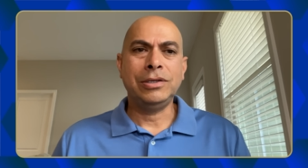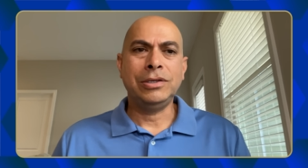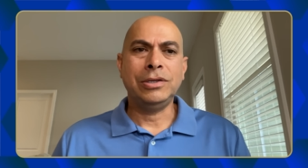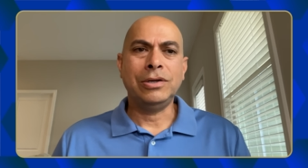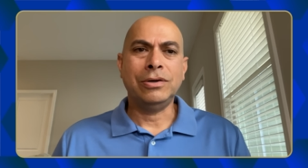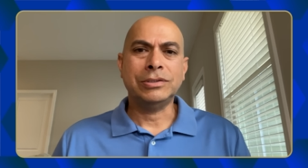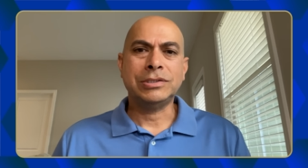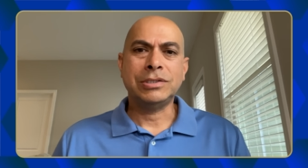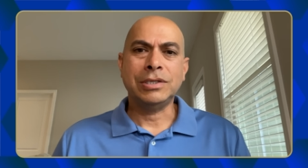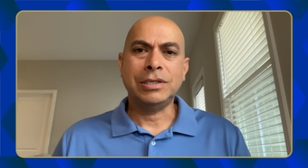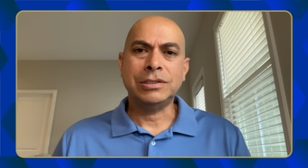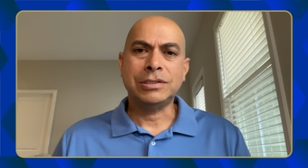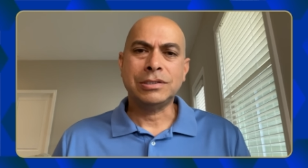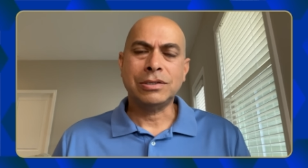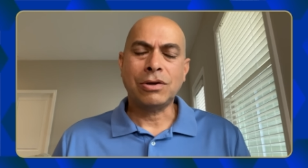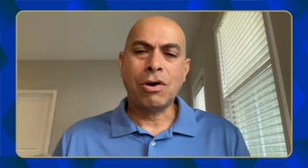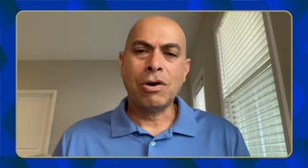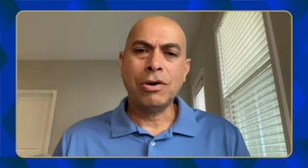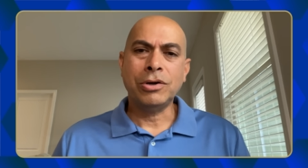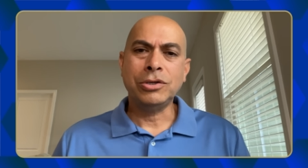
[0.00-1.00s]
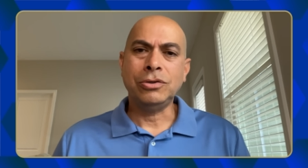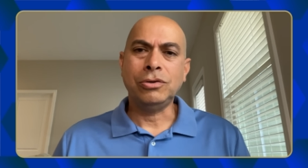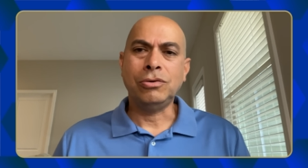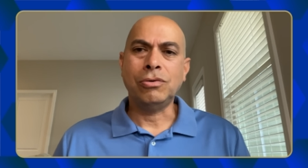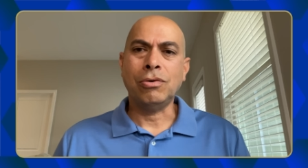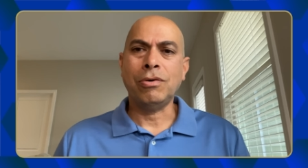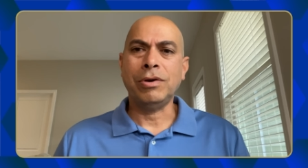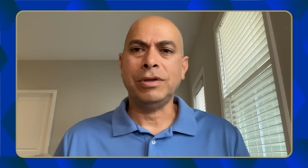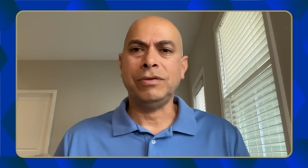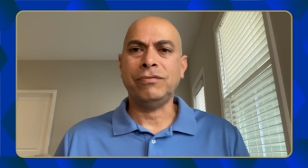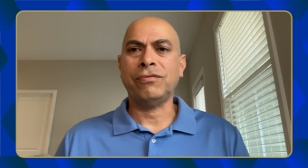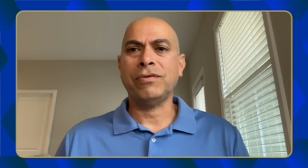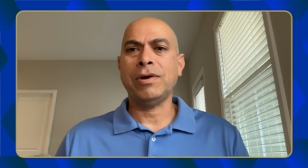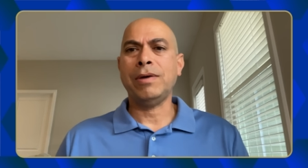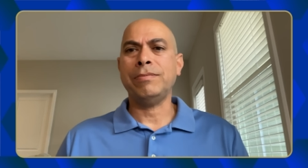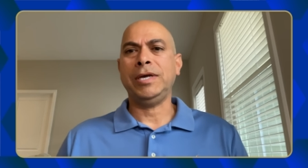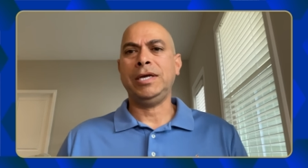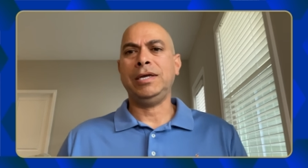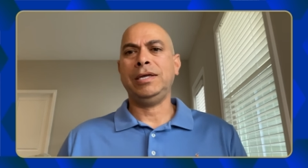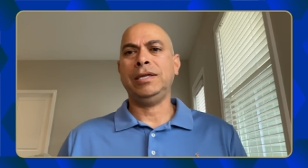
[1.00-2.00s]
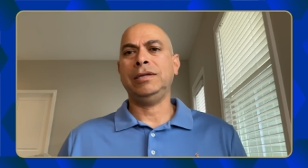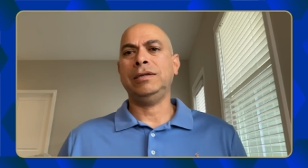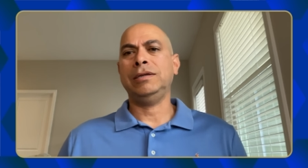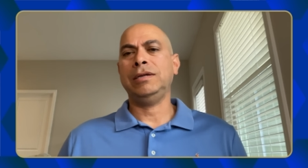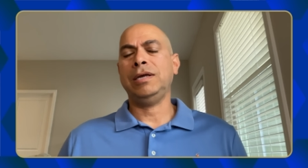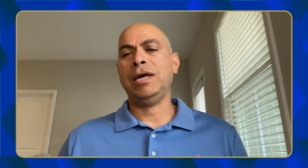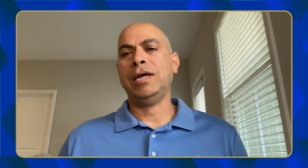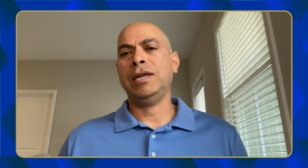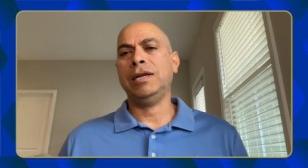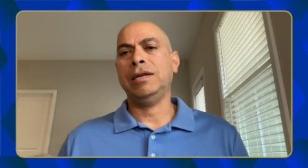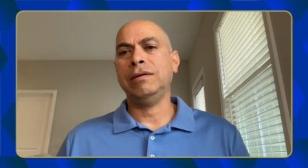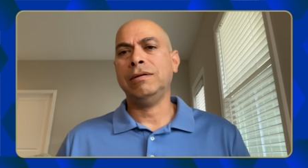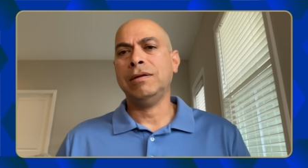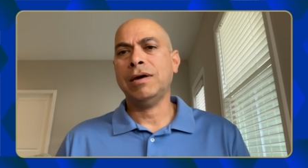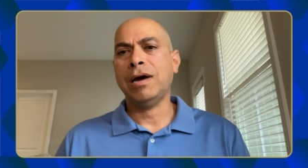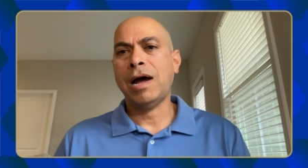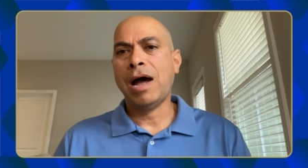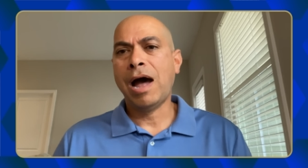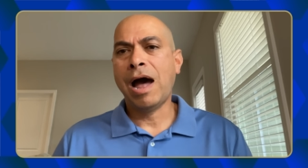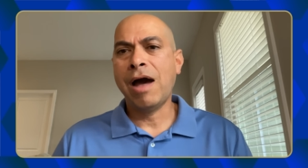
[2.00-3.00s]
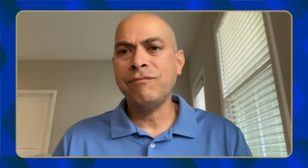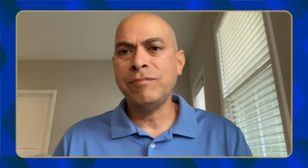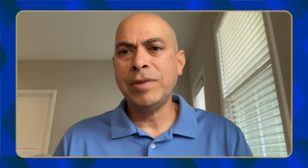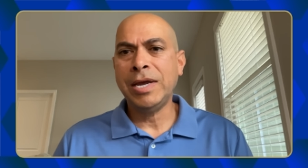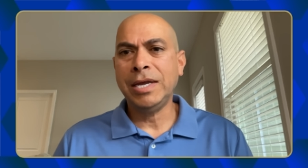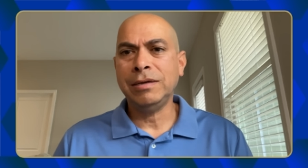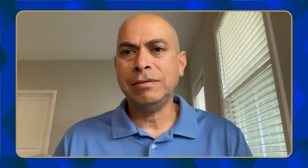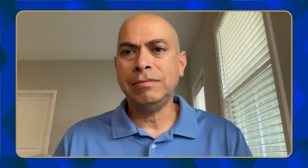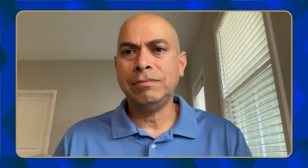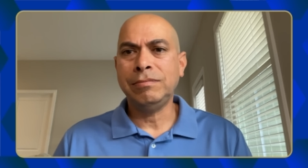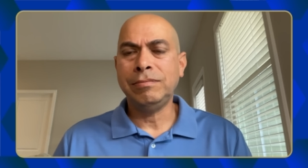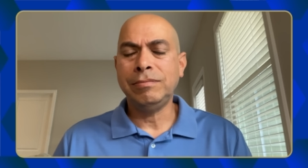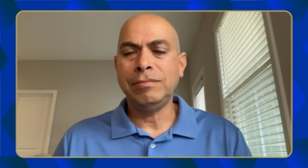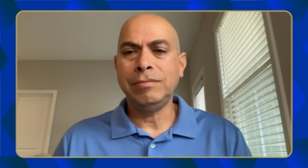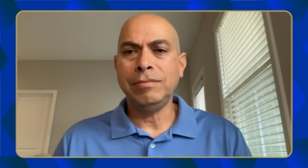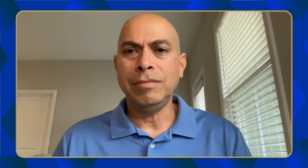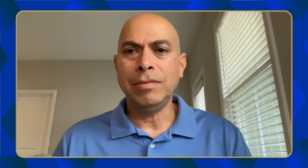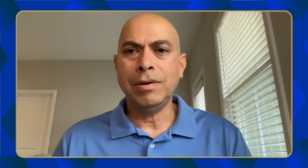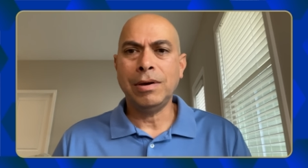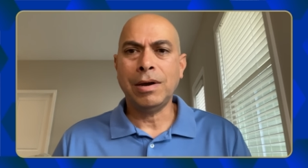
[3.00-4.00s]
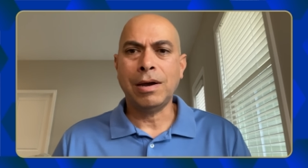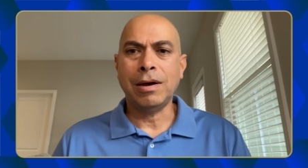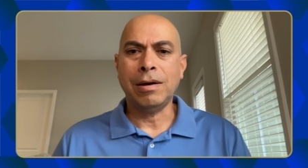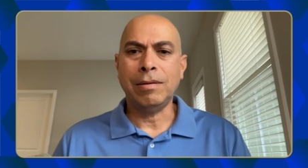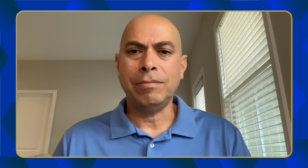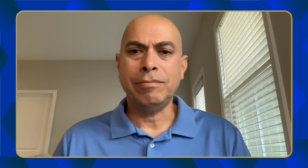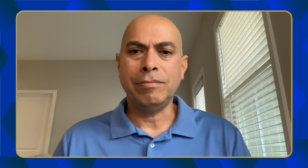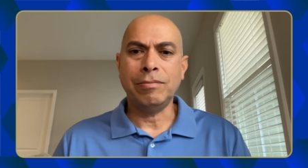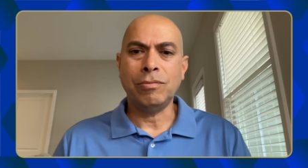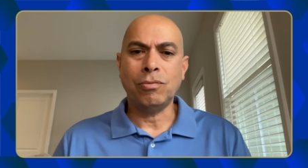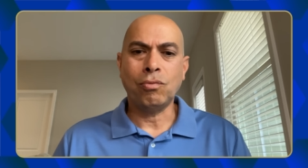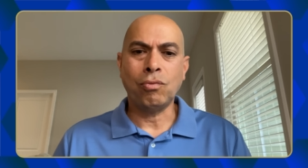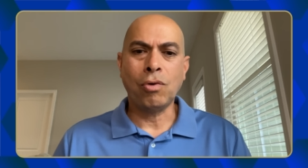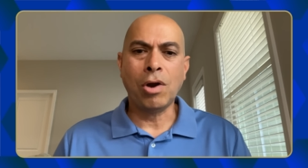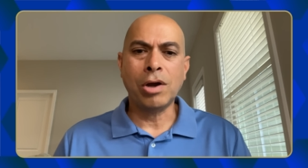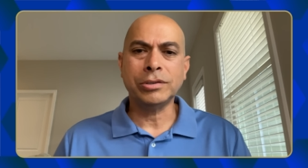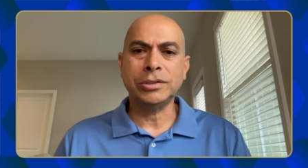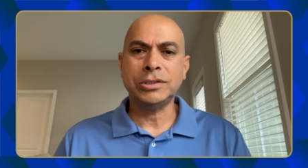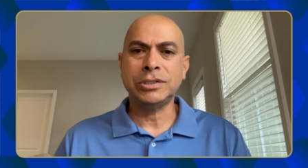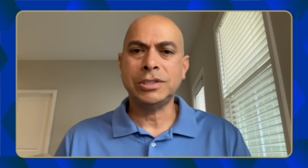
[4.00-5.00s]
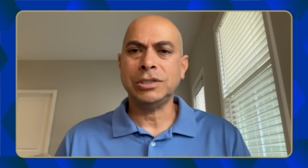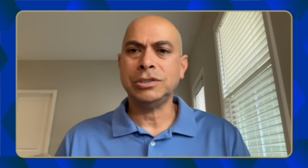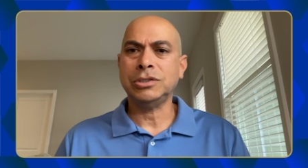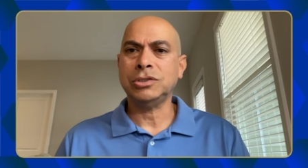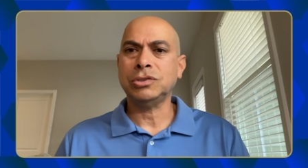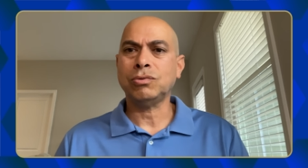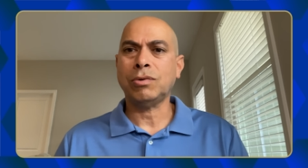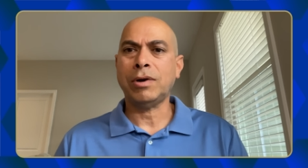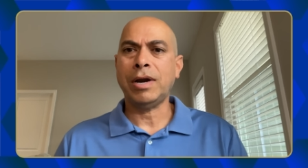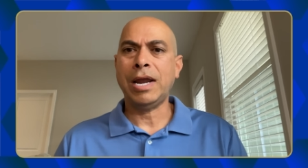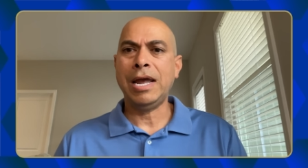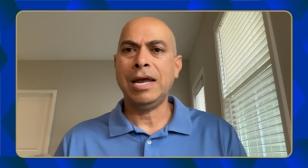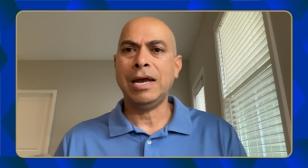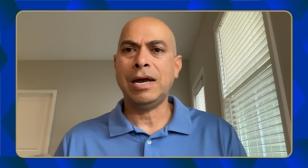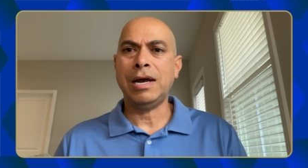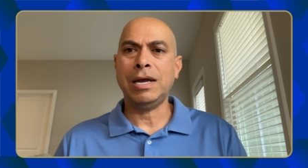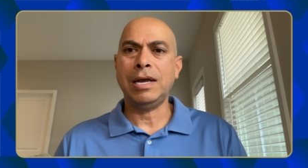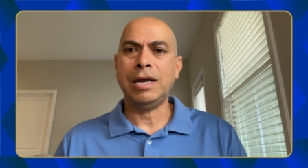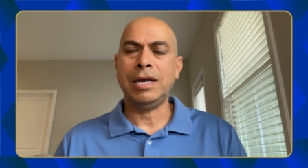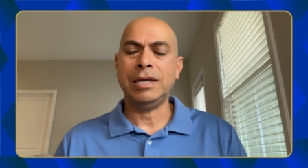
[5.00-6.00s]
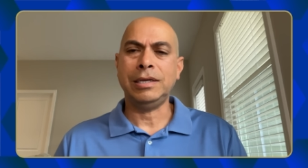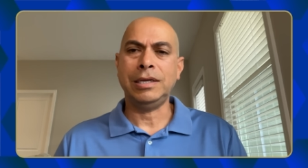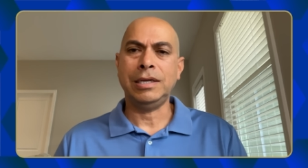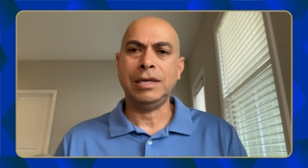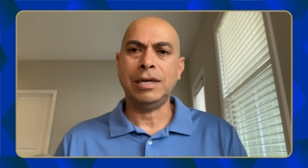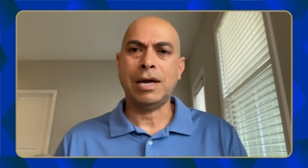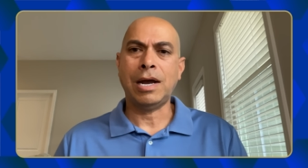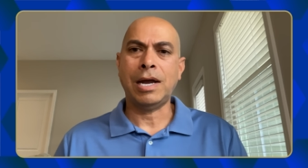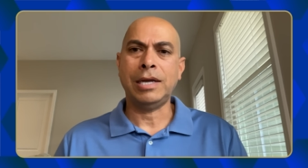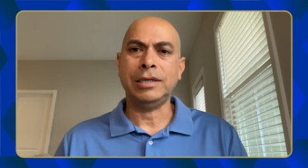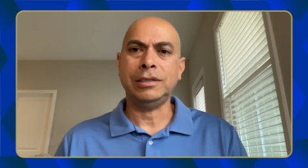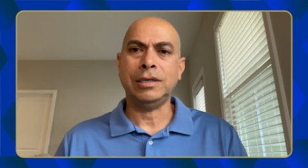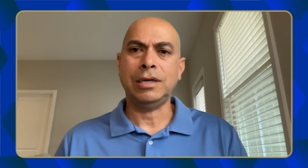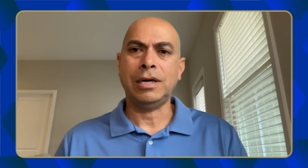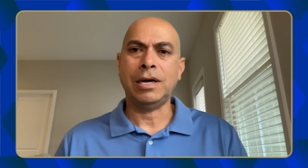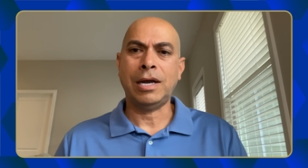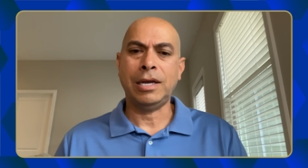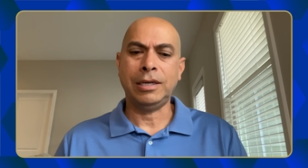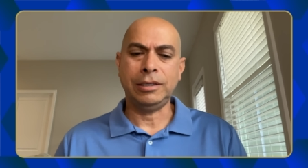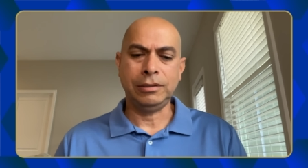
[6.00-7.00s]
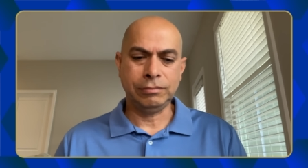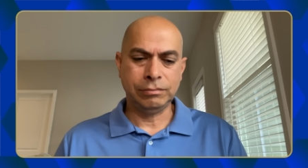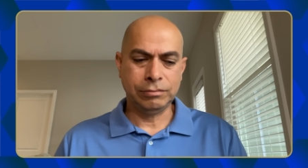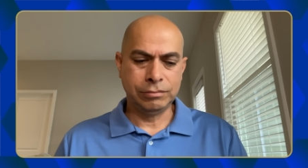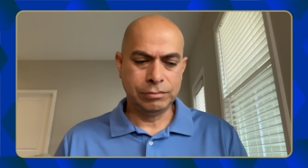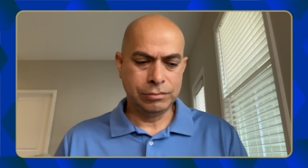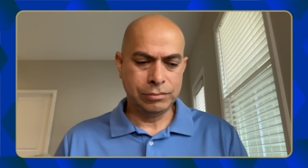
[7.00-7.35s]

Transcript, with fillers: you know, it's are you growing from it? And I've made wrong decisions where, hey, I